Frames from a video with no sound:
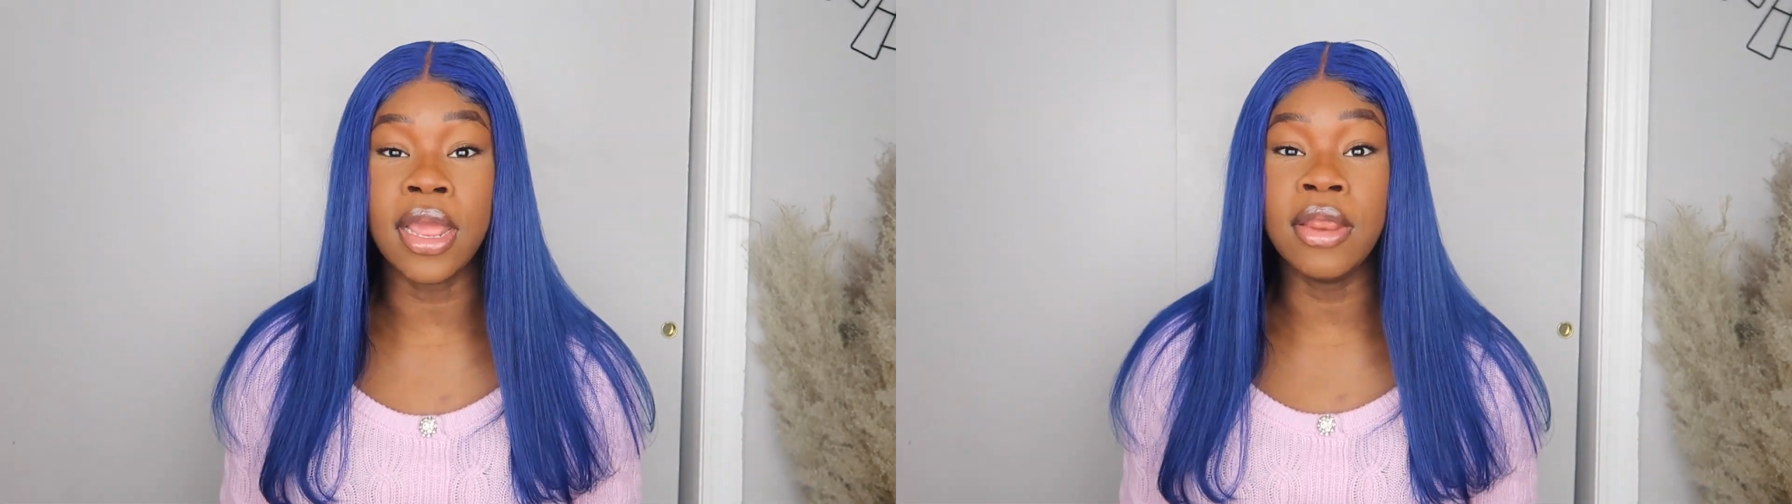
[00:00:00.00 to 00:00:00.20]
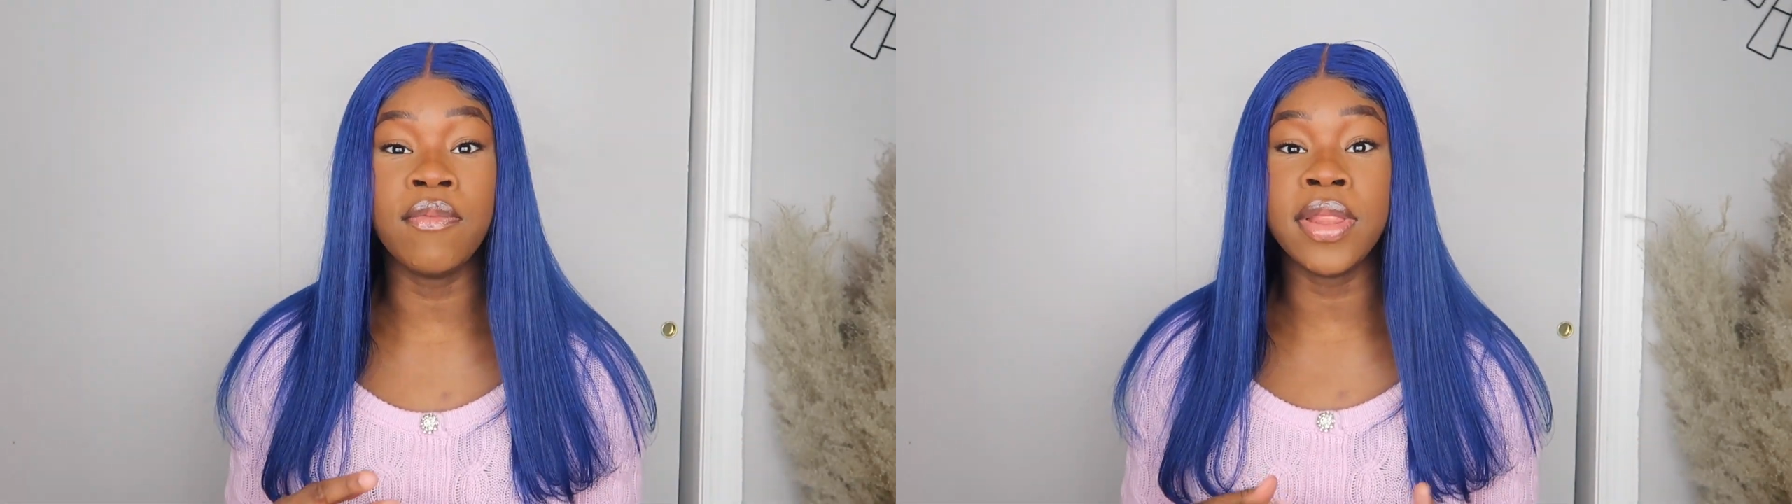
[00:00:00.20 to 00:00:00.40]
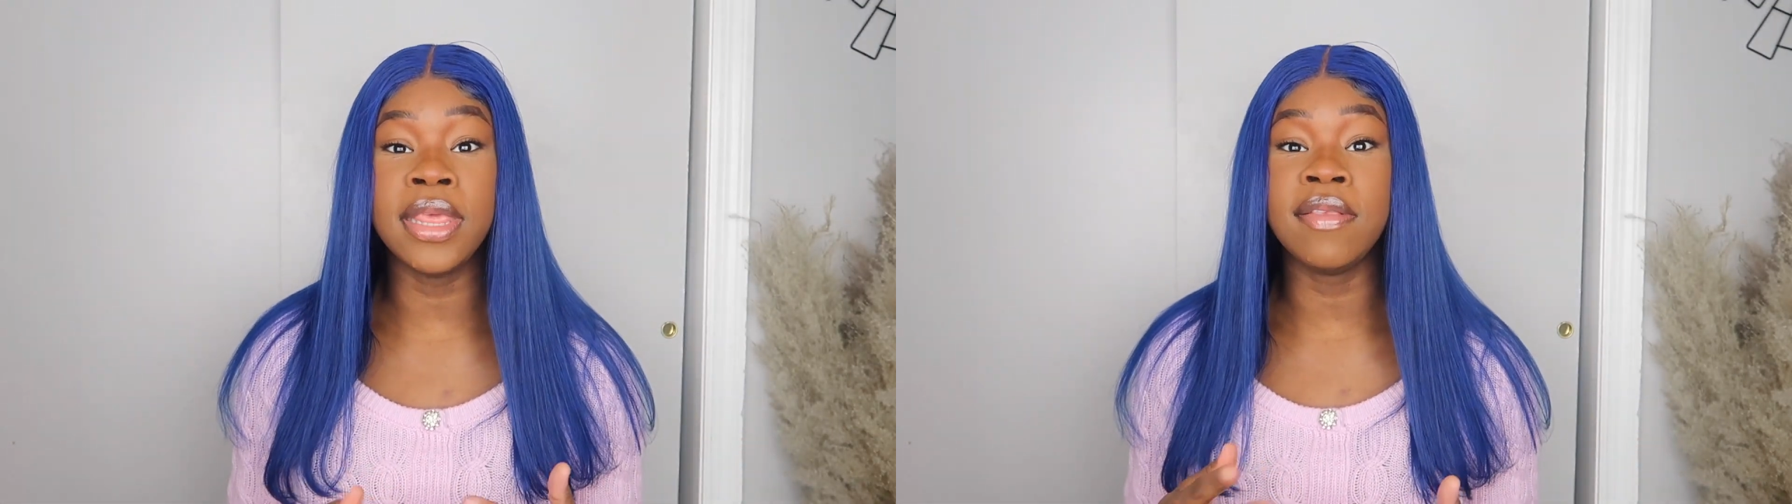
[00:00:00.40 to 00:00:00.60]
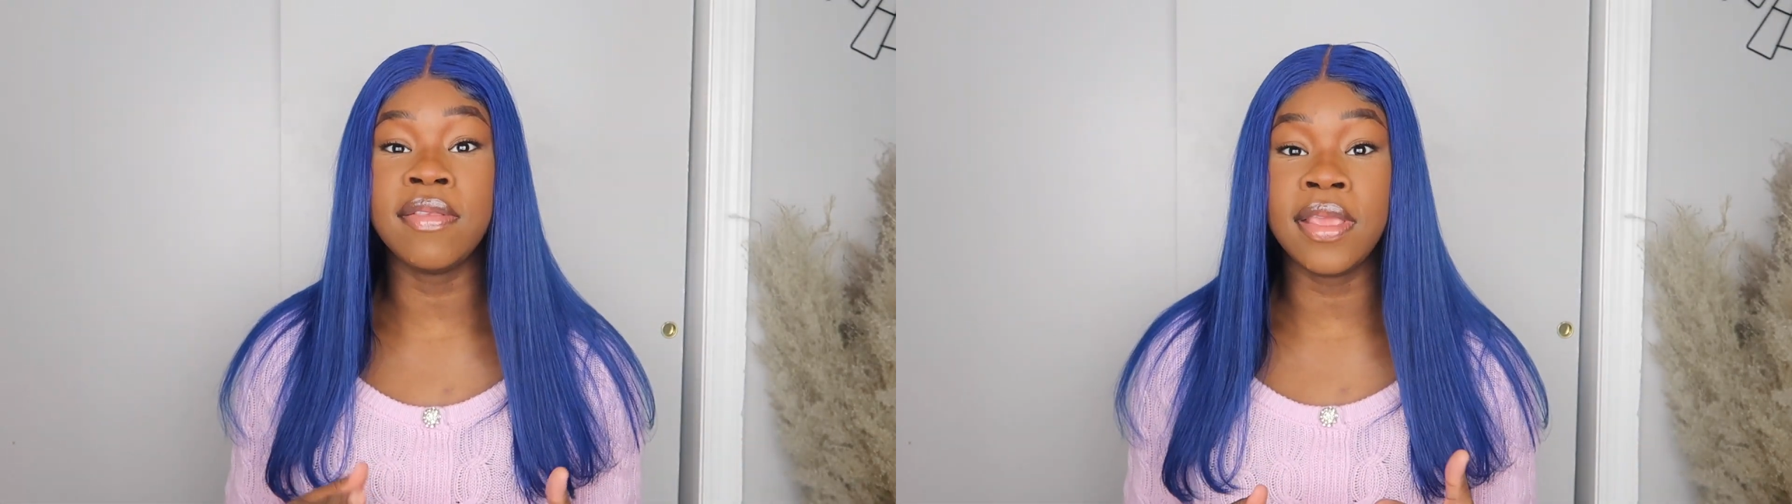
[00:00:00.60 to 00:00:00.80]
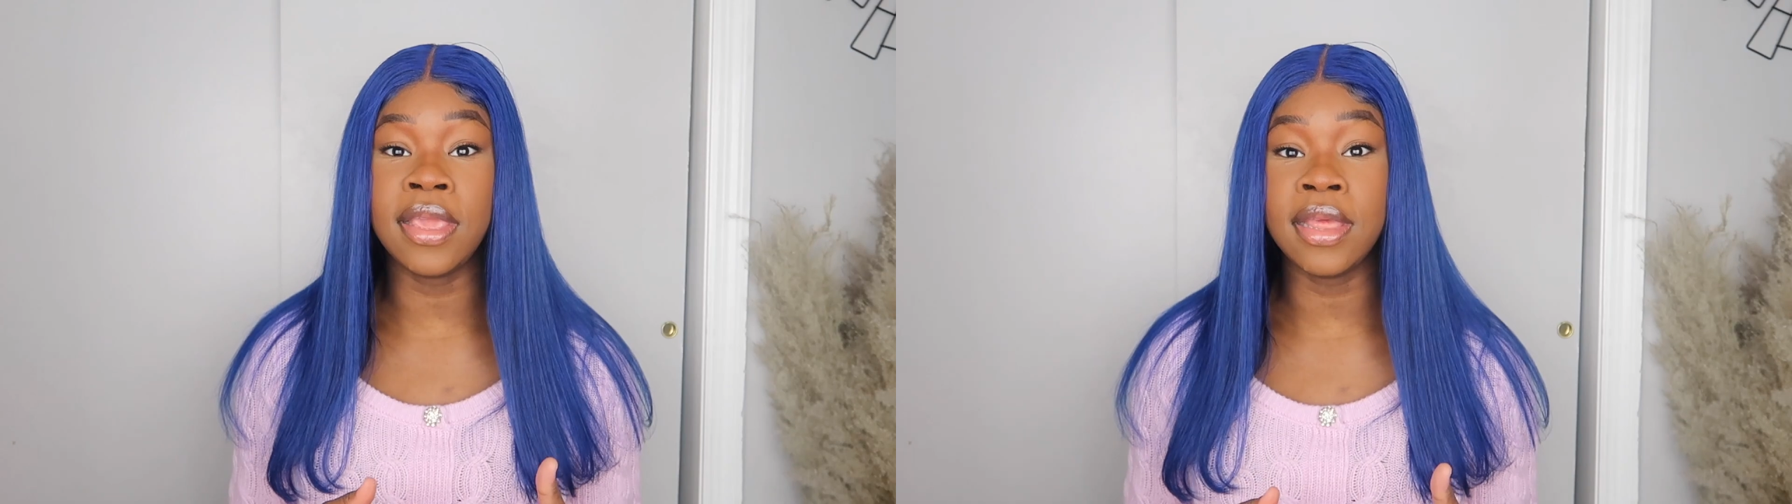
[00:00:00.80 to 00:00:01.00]
I didn't really
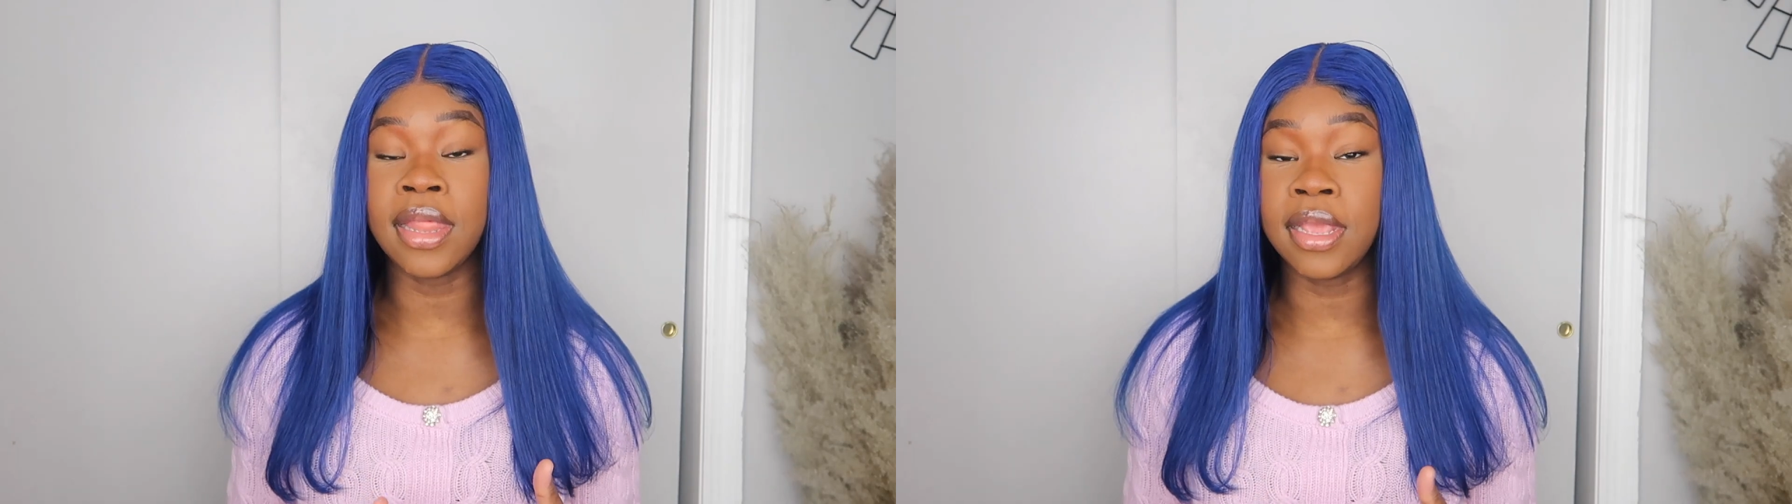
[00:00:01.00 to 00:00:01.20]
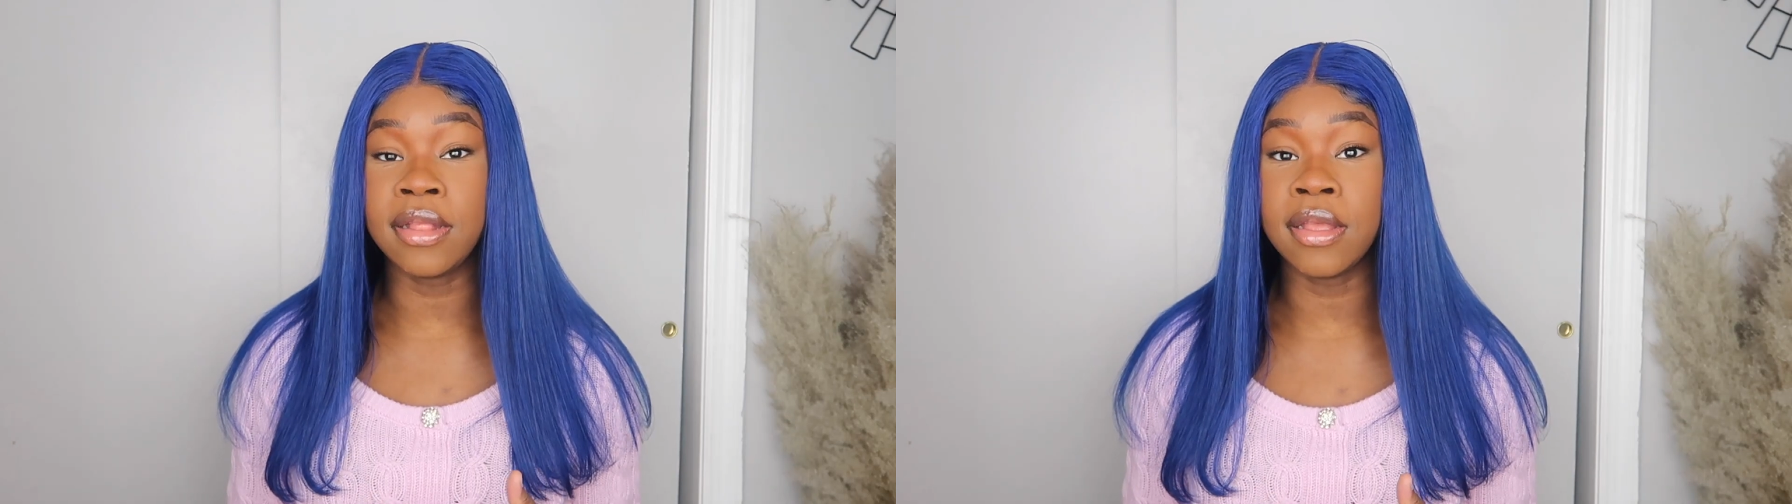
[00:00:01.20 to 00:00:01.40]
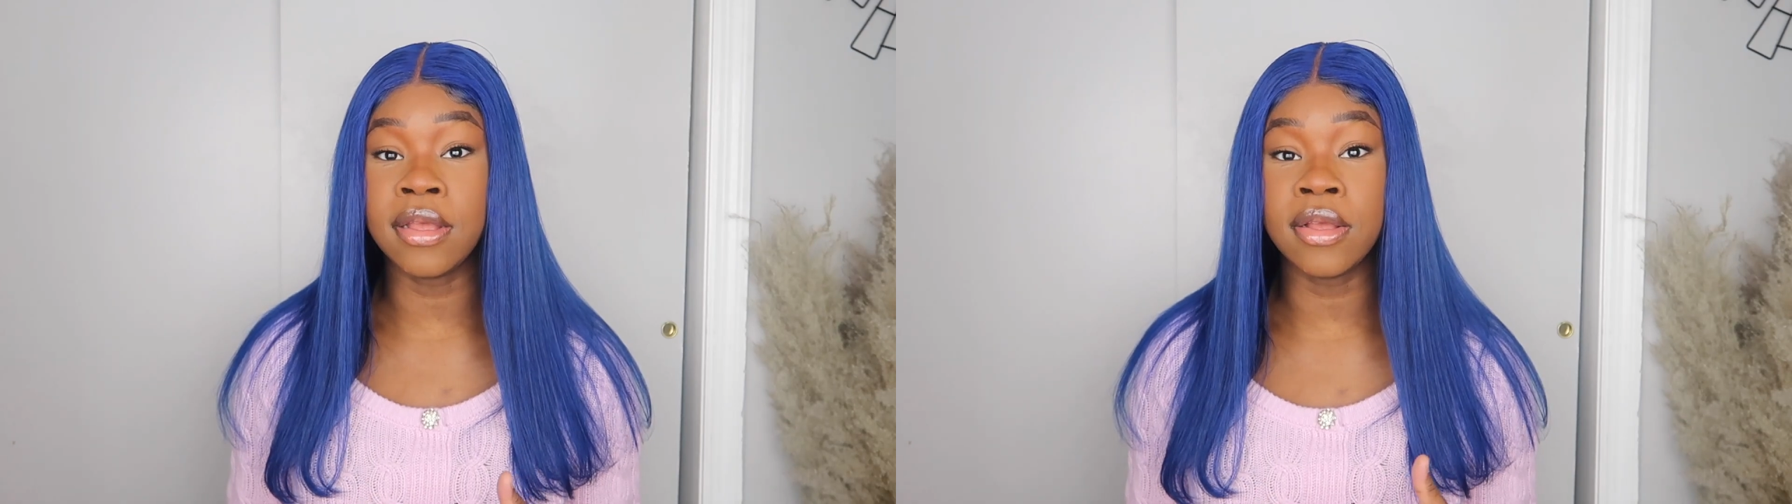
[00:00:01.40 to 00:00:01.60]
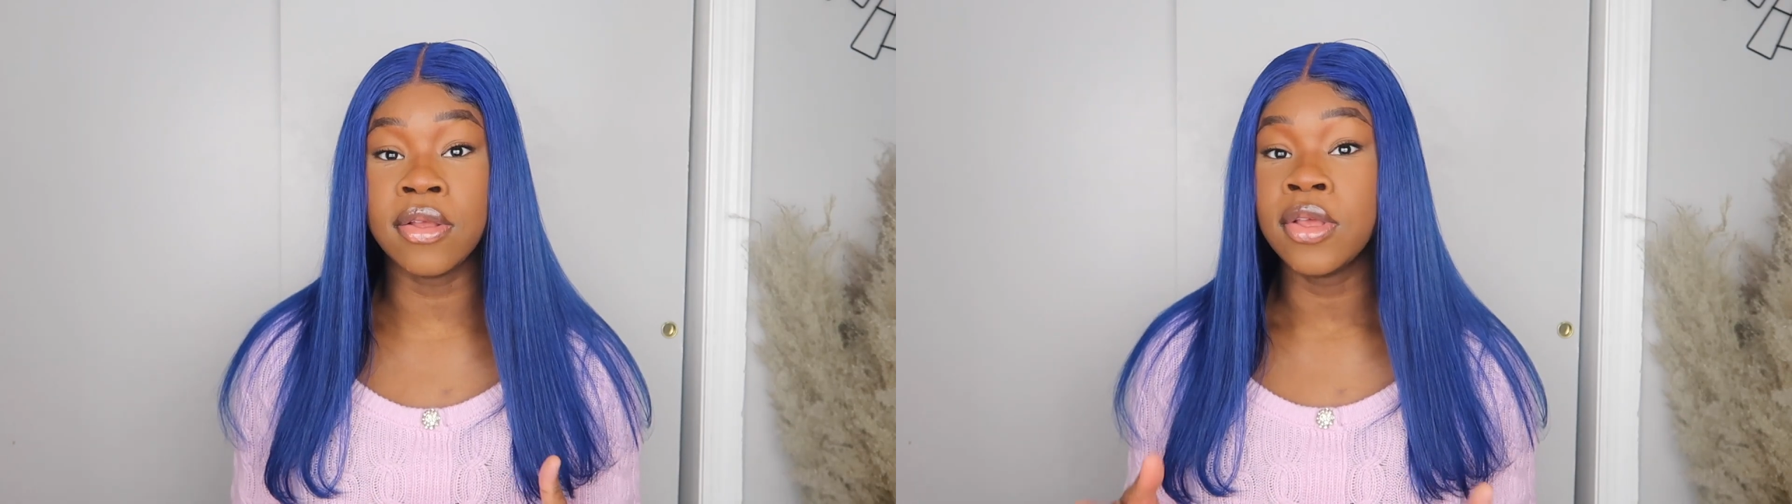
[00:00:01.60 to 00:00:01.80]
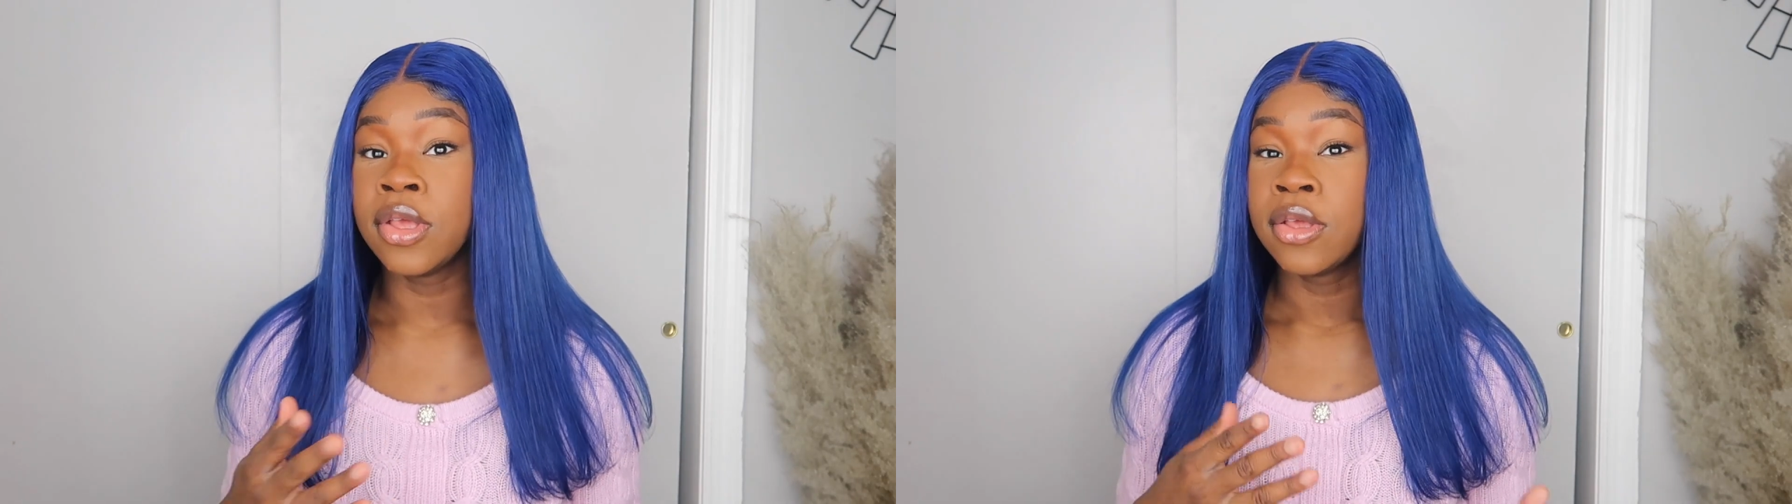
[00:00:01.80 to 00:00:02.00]
see like the,